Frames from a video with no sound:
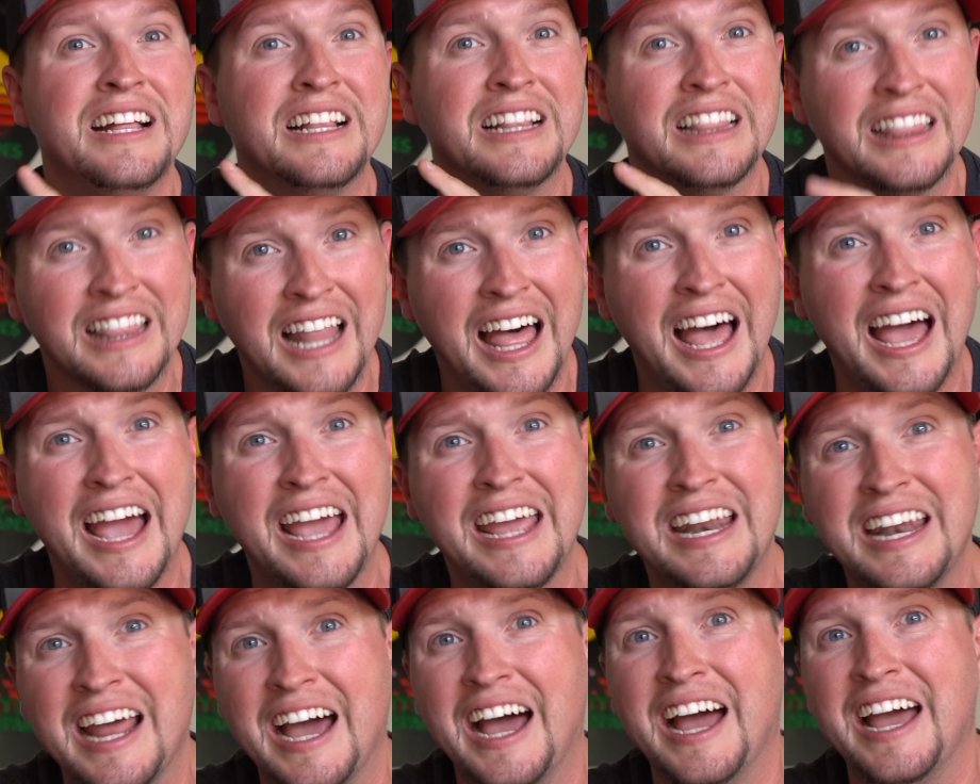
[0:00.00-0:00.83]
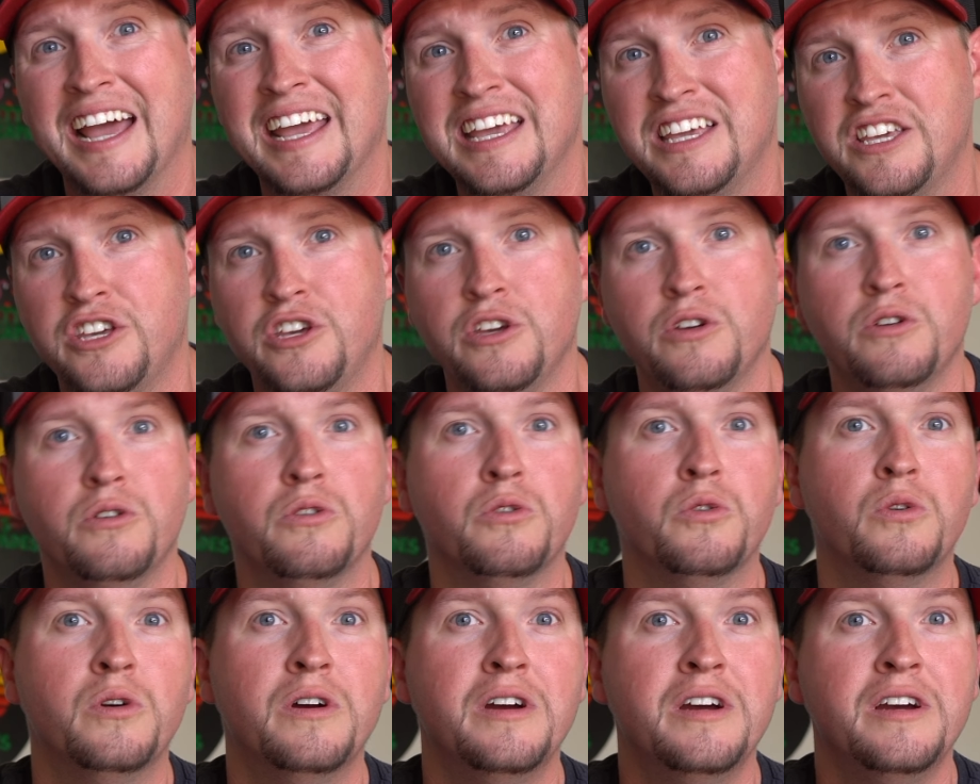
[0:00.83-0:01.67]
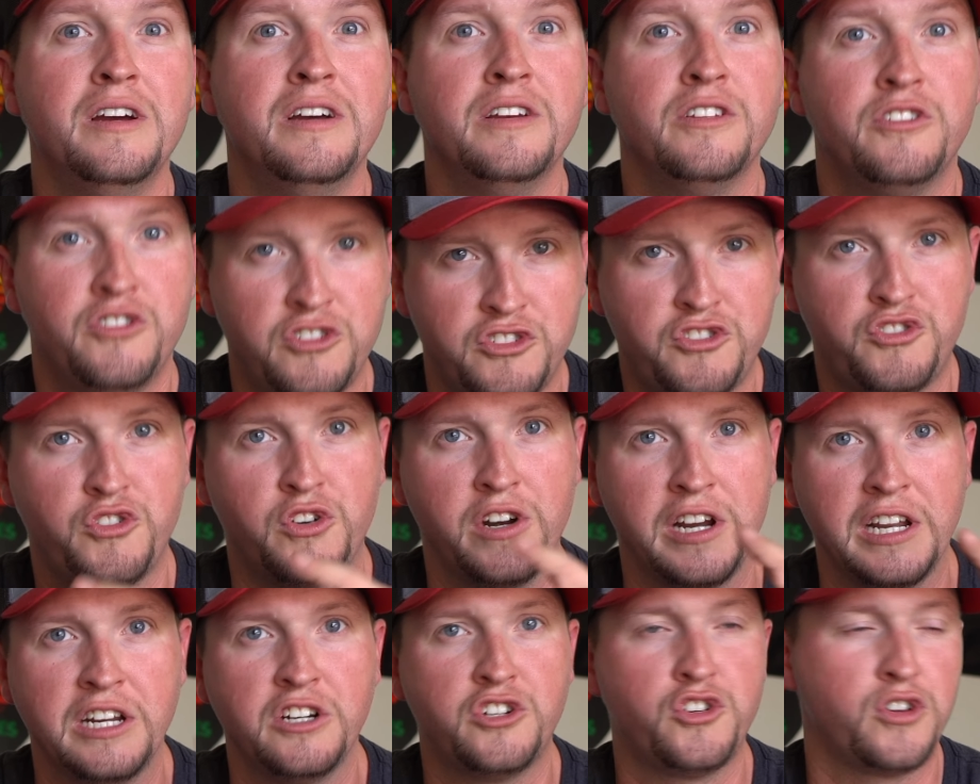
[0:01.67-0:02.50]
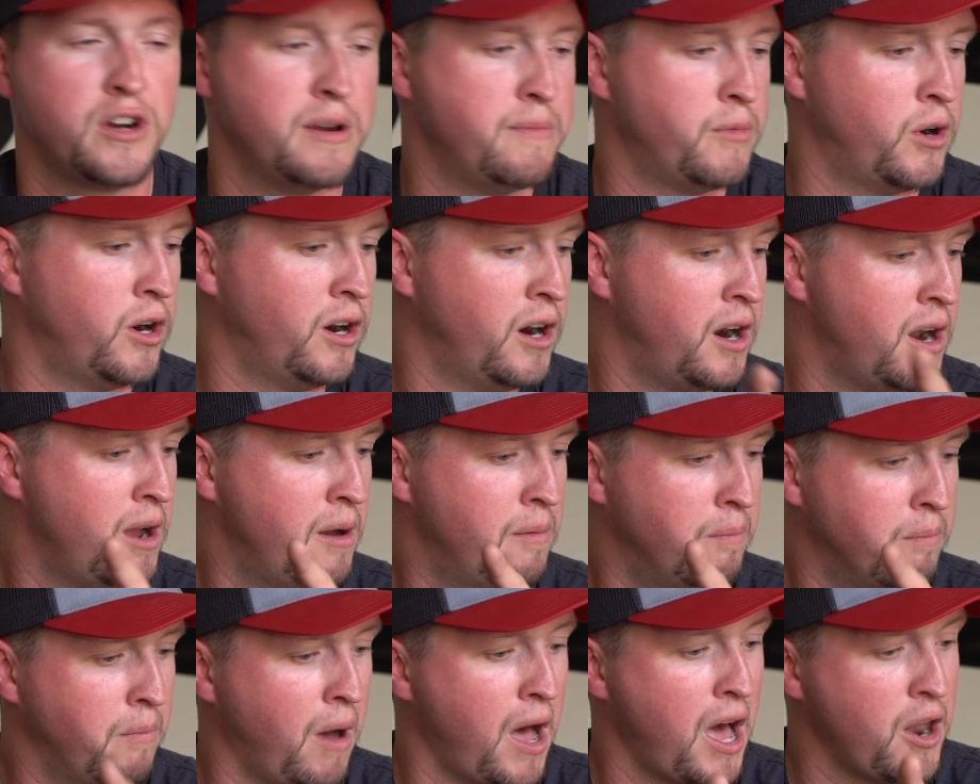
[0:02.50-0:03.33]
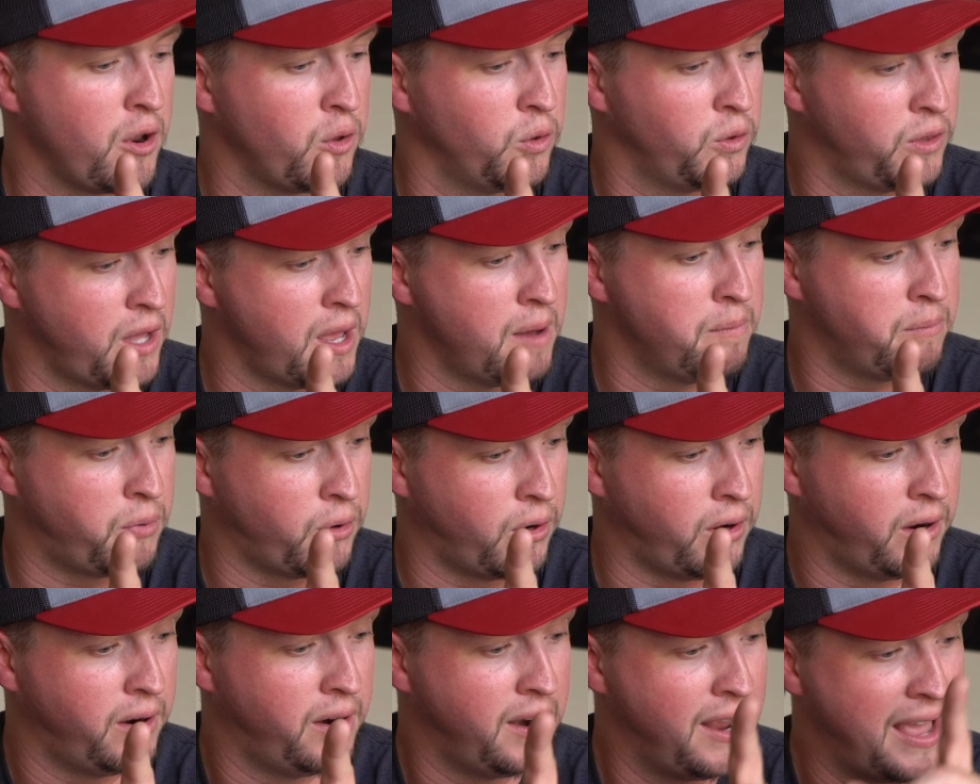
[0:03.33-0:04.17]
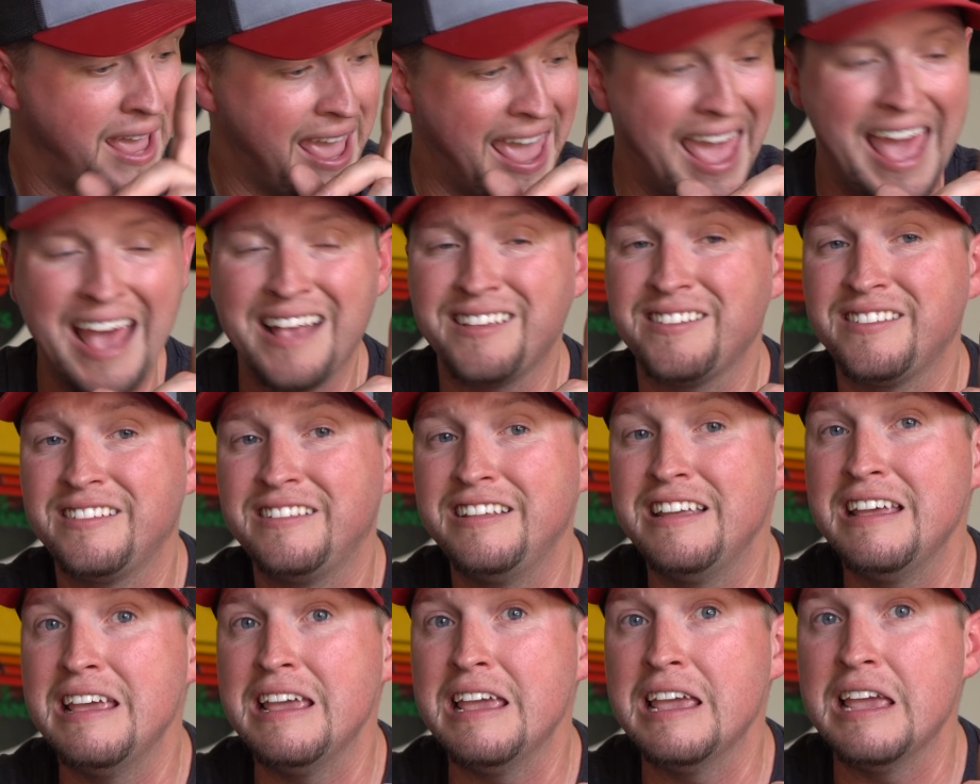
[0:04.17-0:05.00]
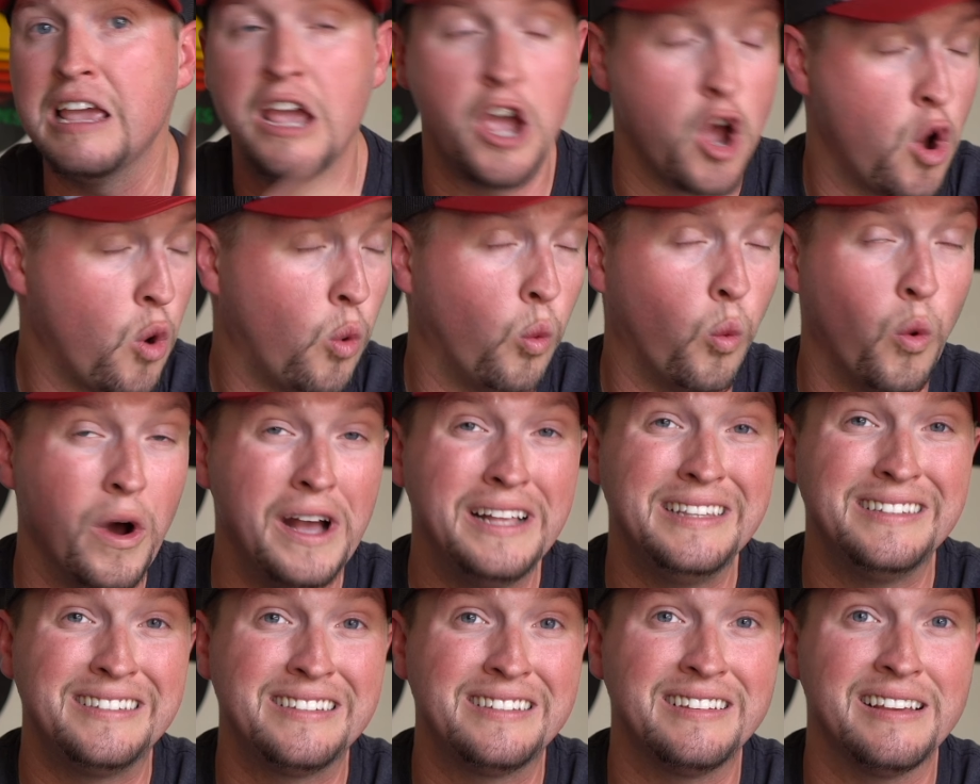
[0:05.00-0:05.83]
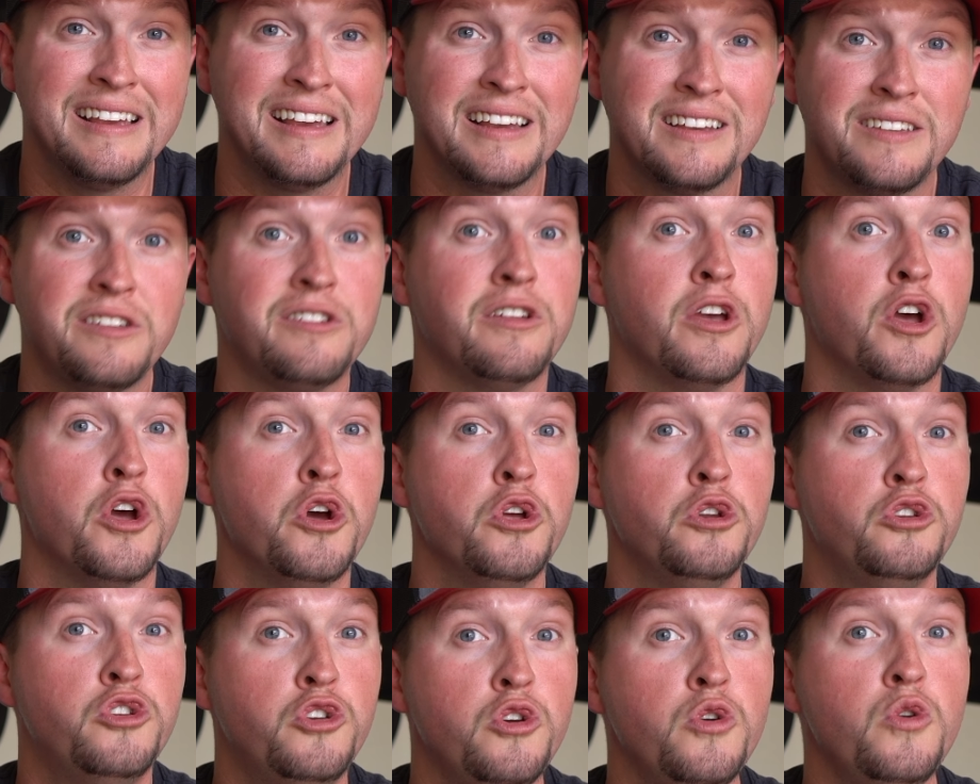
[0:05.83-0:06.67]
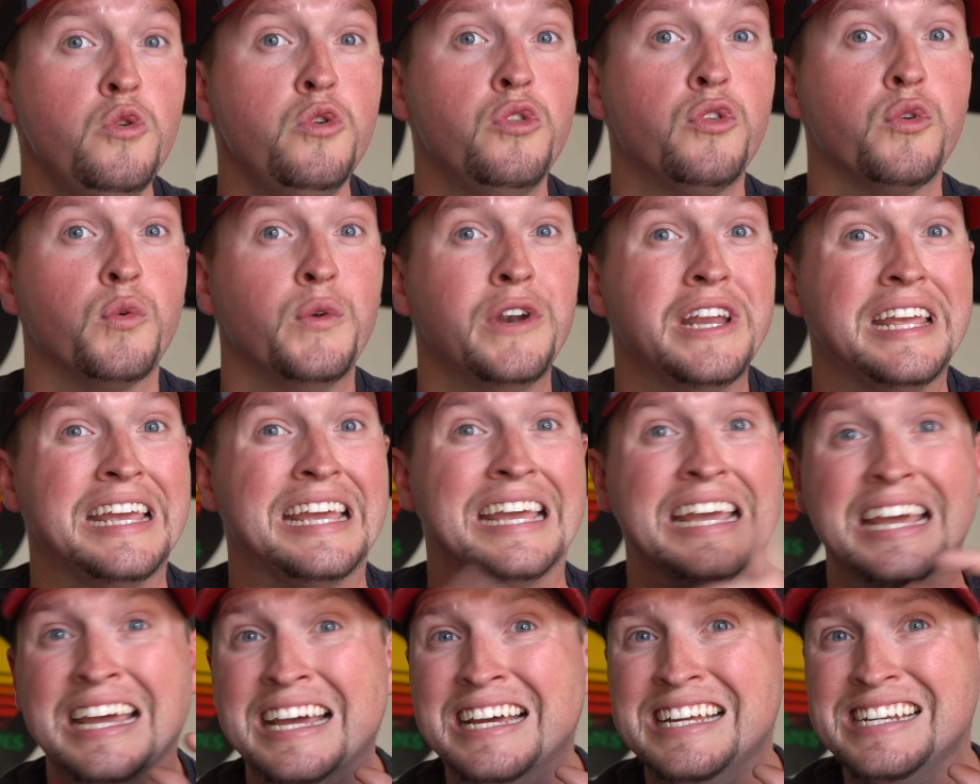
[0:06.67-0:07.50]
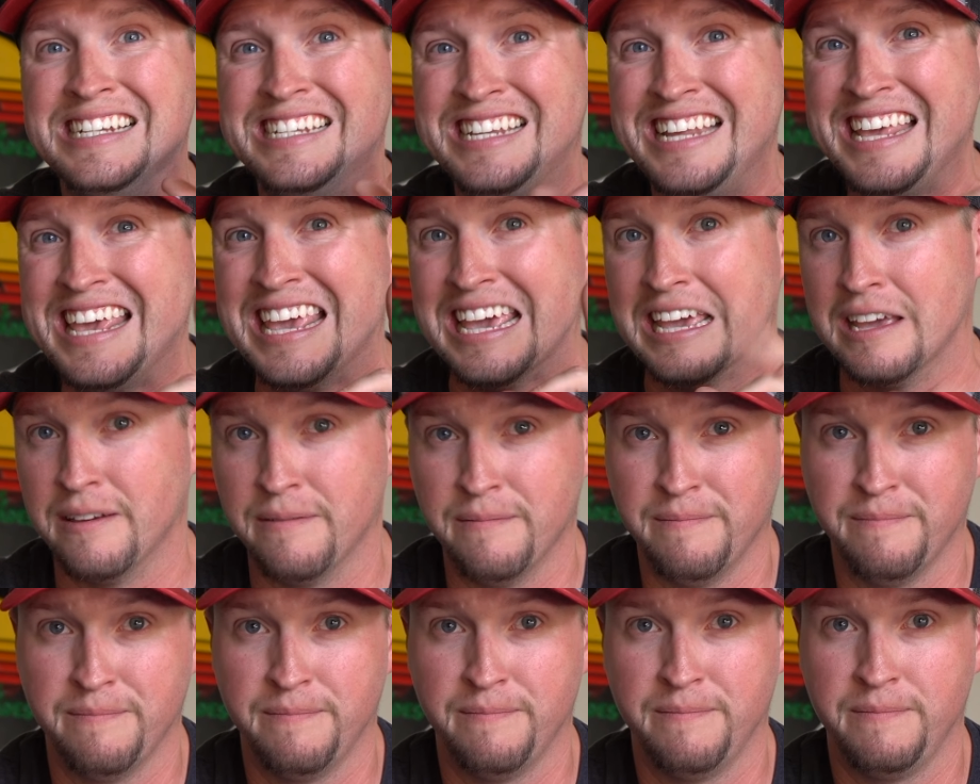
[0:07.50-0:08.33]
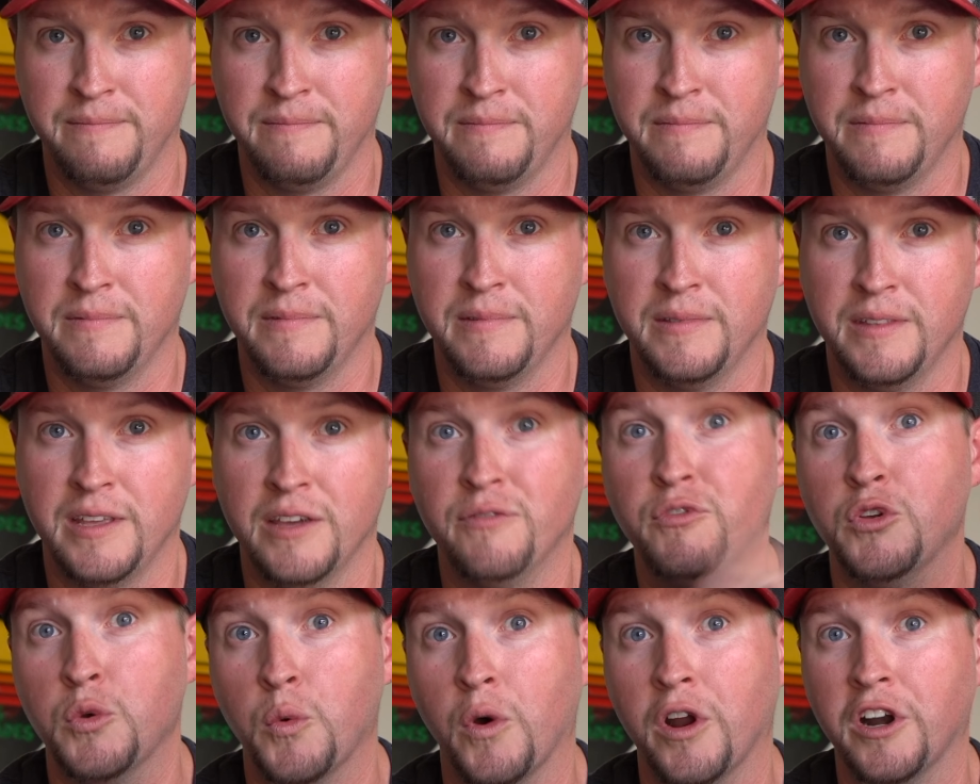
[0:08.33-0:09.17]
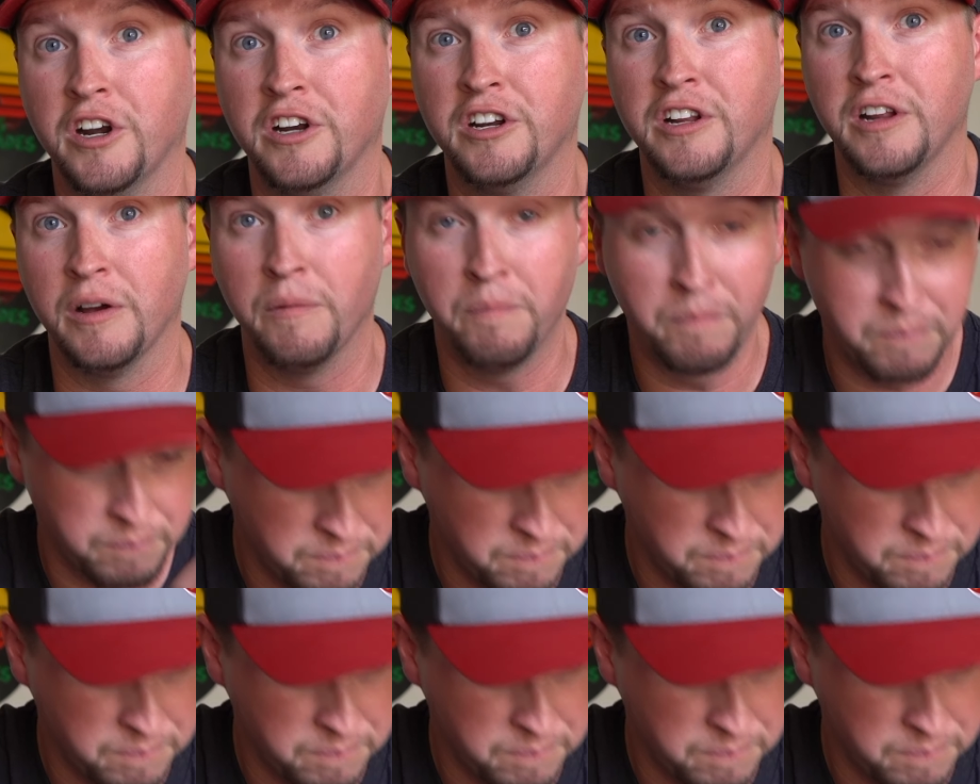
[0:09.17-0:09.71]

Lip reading: line IQ string trimmer. Model number ST1623T, if you wanted to know.